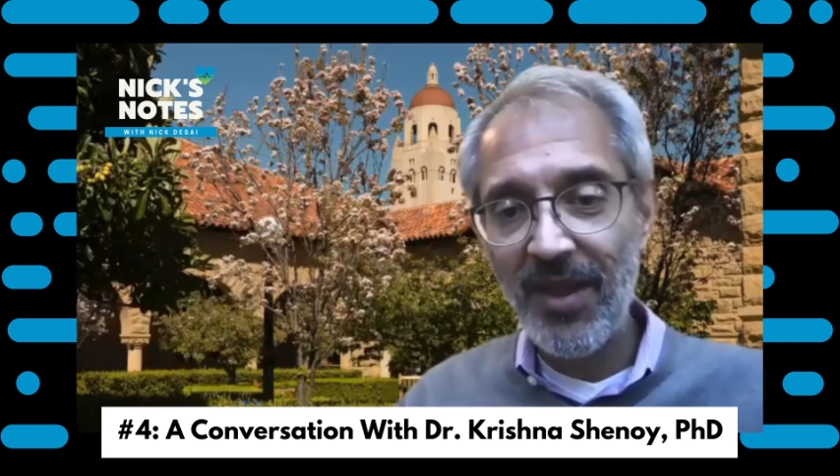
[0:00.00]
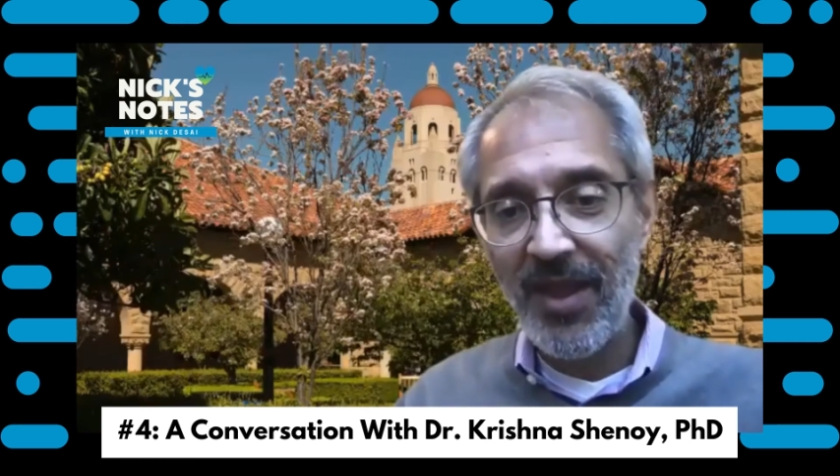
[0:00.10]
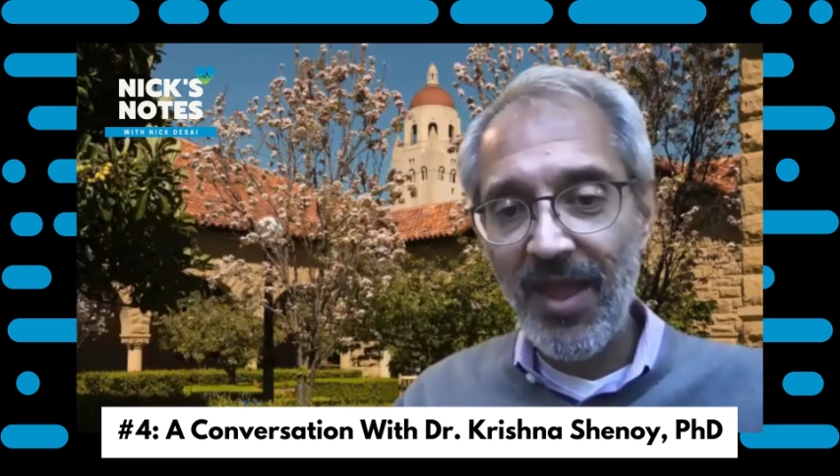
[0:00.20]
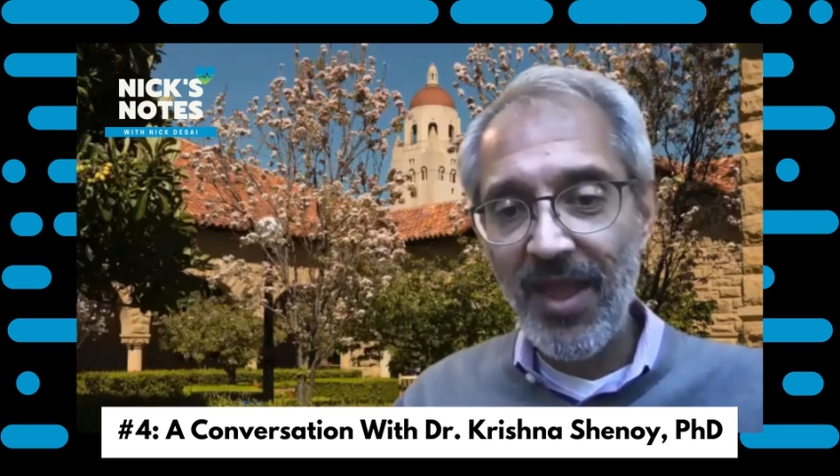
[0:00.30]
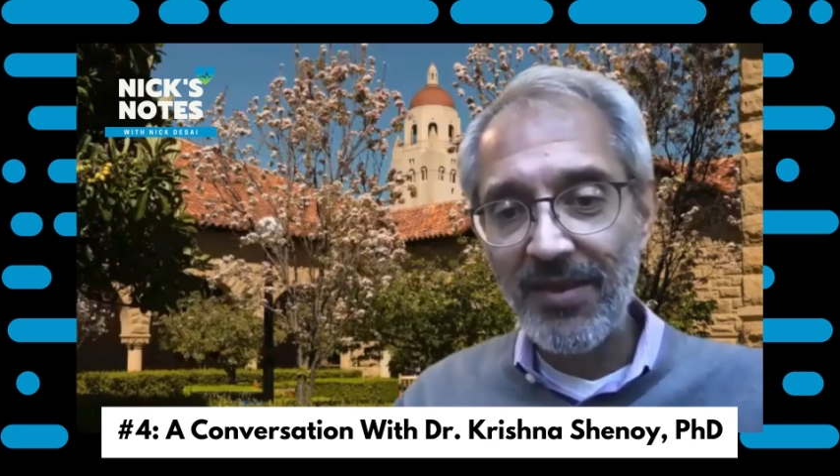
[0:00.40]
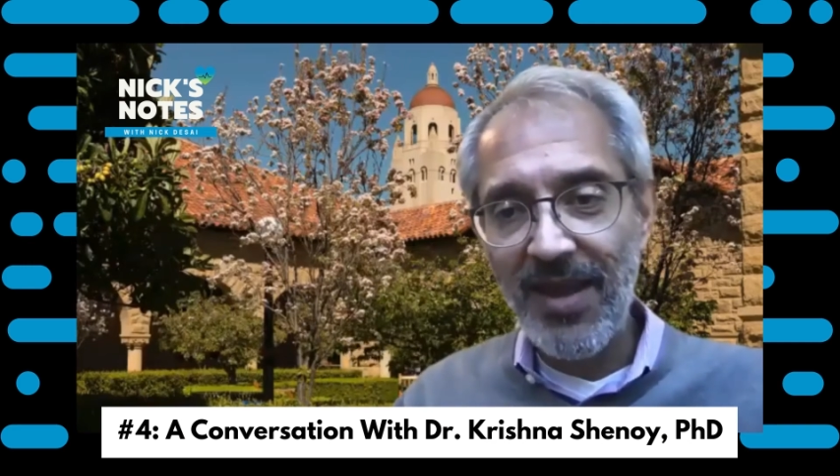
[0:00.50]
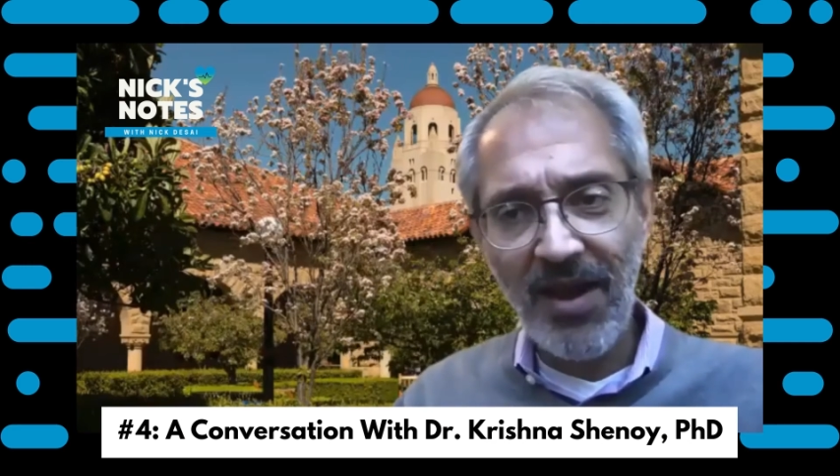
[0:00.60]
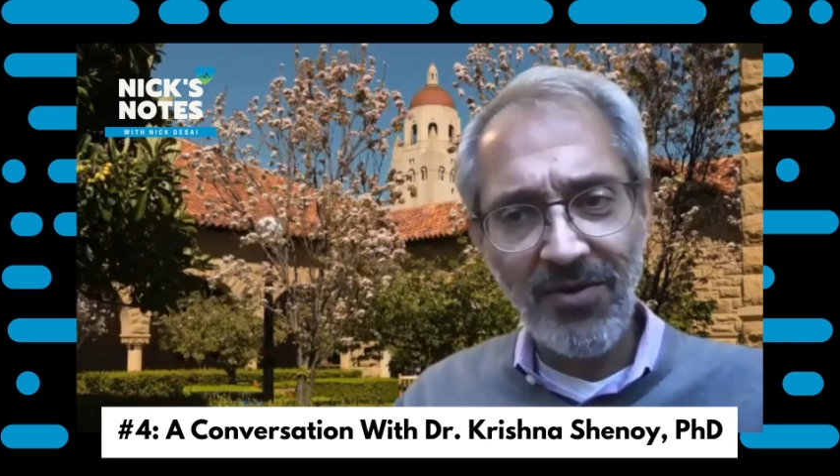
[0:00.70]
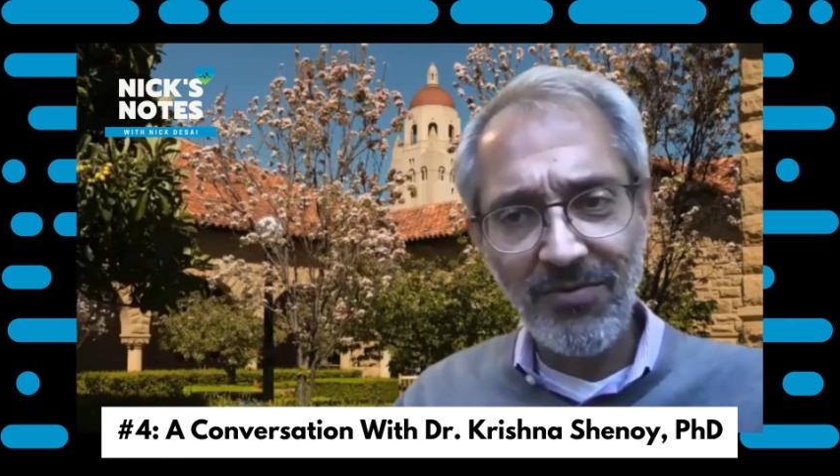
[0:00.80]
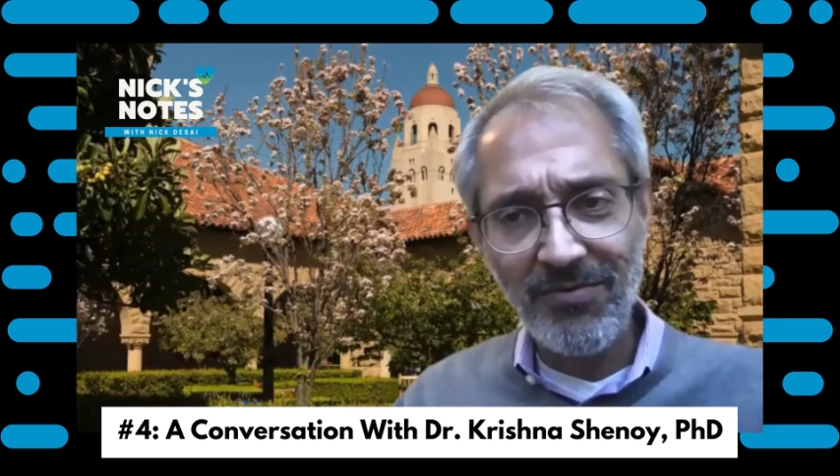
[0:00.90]
Yeah.
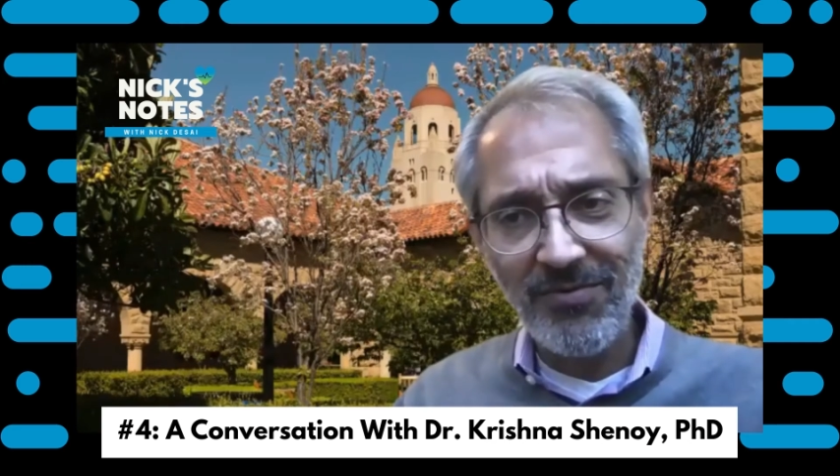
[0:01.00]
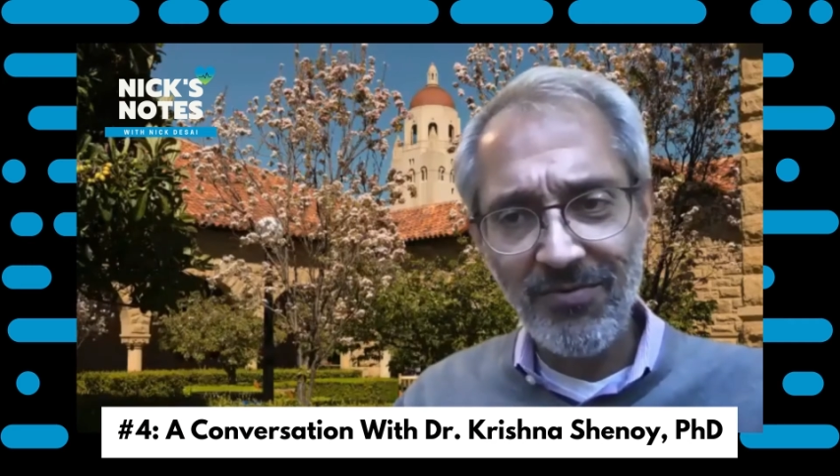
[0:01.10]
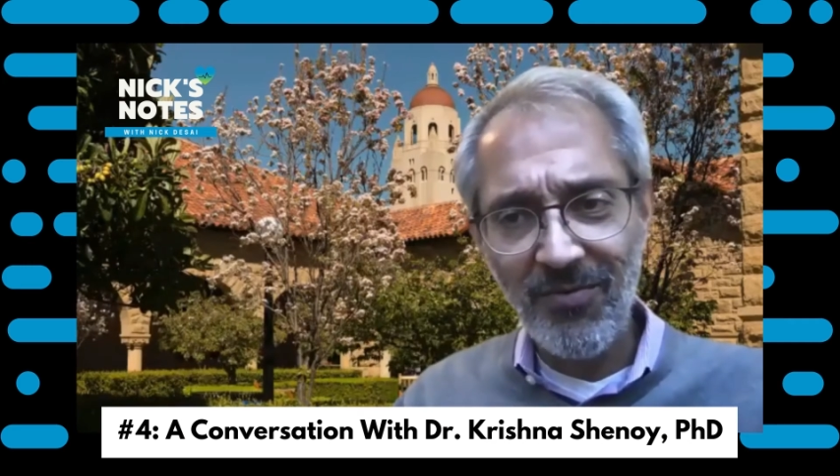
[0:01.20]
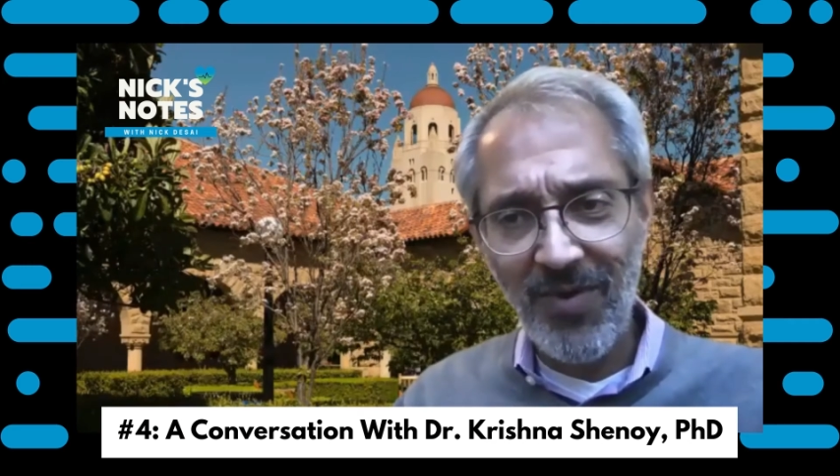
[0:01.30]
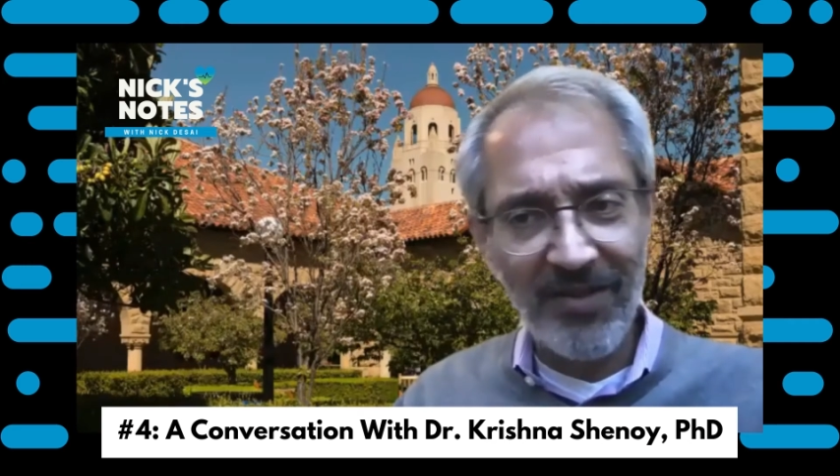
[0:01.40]
Now, why